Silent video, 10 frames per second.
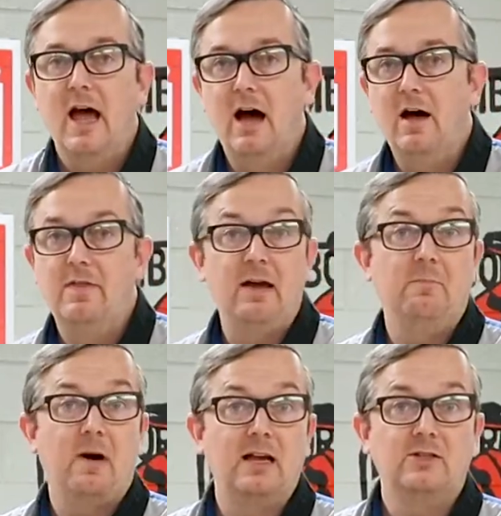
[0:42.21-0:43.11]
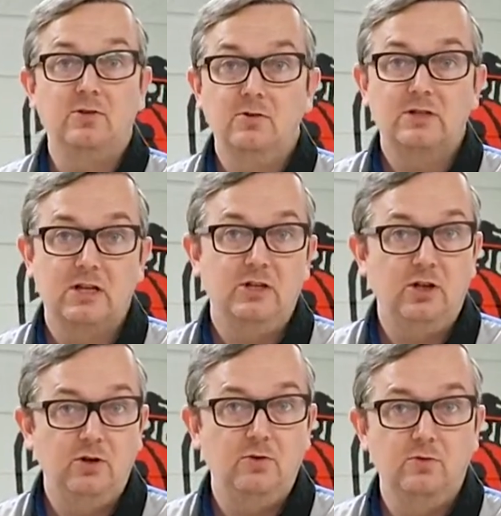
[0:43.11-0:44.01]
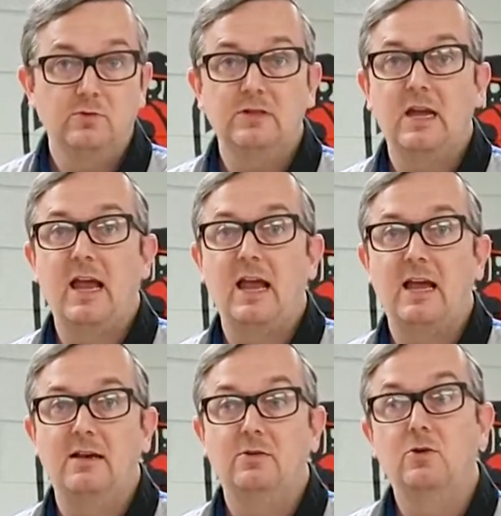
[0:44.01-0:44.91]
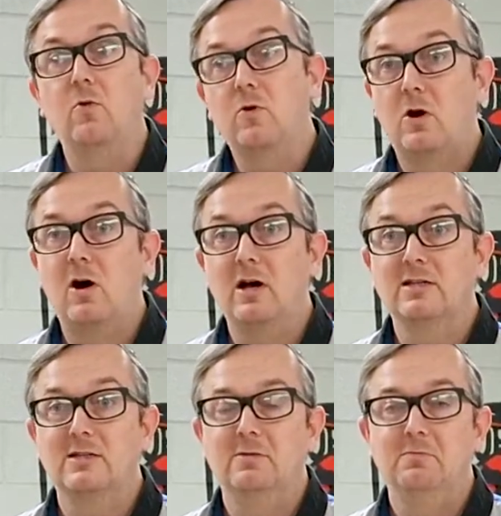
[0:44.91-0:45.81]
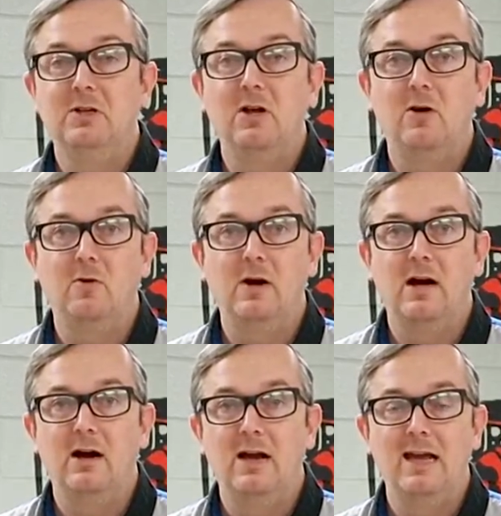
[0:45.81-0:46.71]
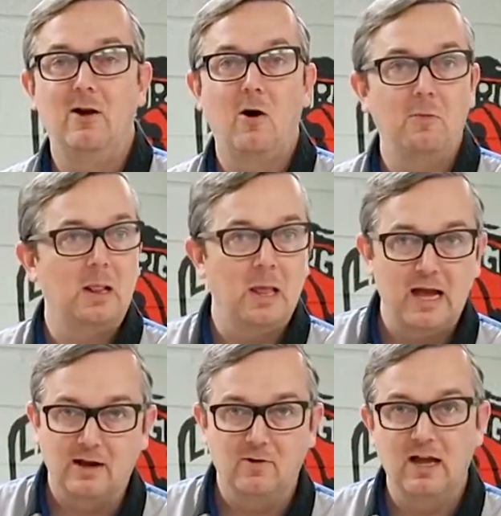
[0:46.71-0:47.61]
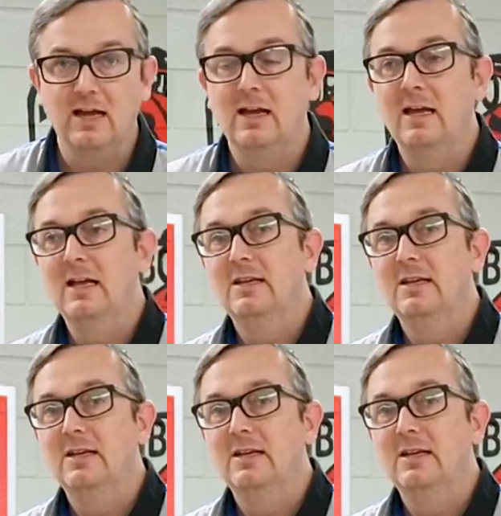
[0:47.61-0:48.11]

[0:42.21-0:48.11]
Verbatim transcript: that my students can use and don't cost, you know, an arm and a leg, okay?